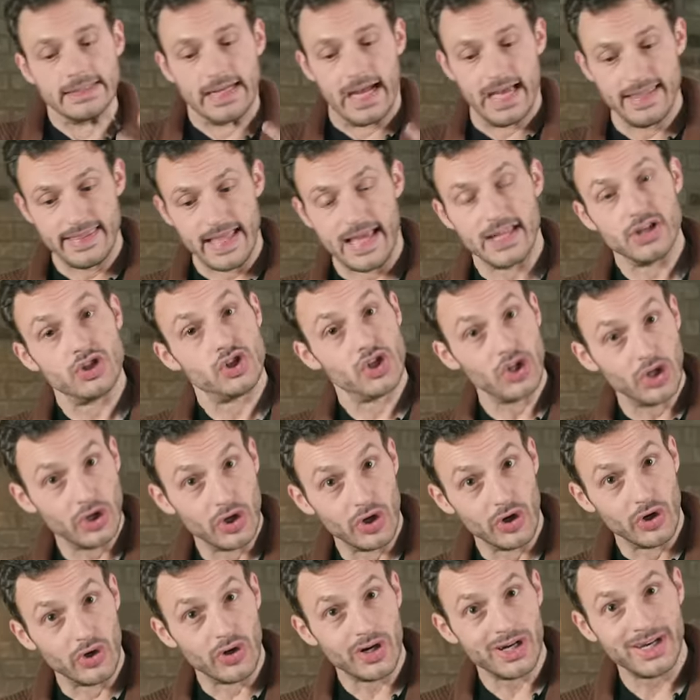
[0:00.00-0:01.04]
And then
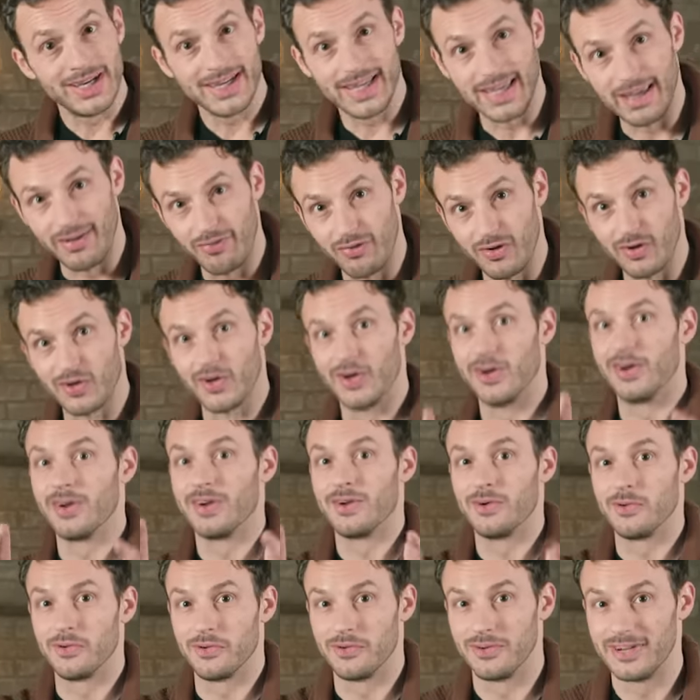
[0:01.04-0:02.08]
two, if
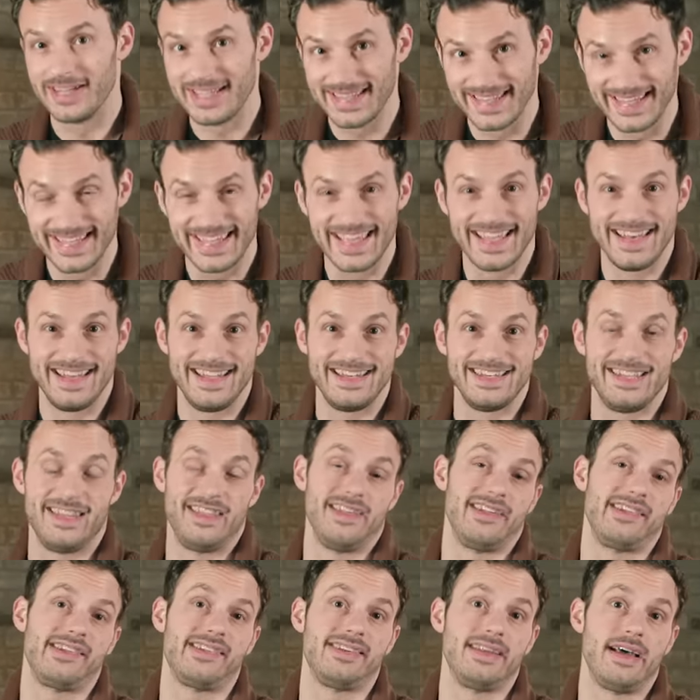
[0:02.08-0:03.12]
you're really getting into
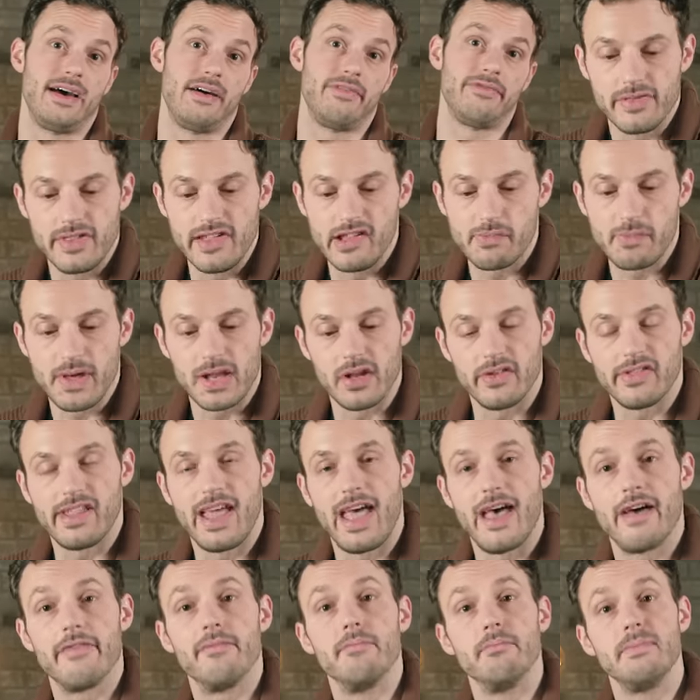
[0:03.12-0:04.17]
this stuff, these pedals
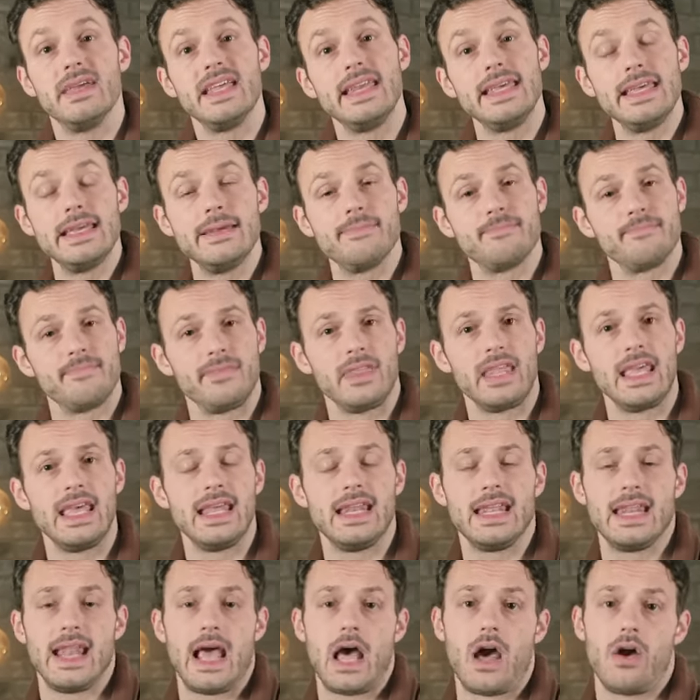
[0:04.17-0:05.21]
have MIDI
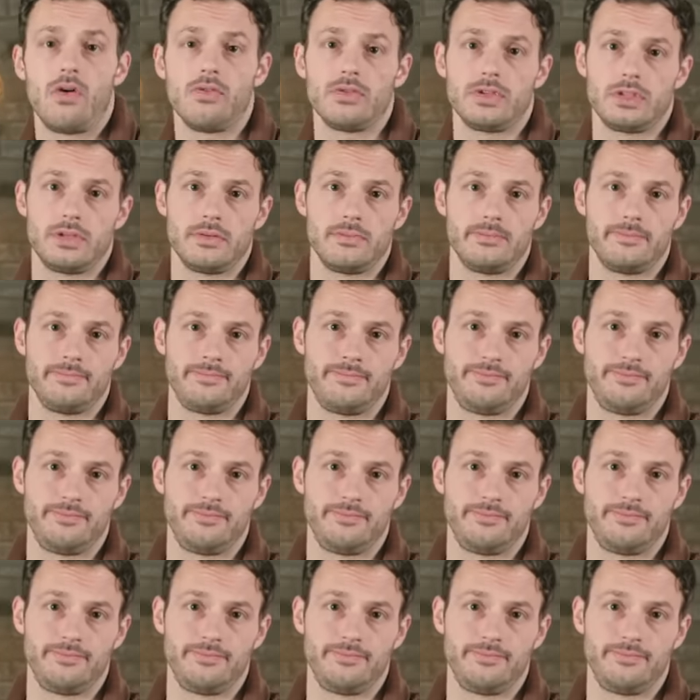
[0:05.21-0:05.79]
in and out.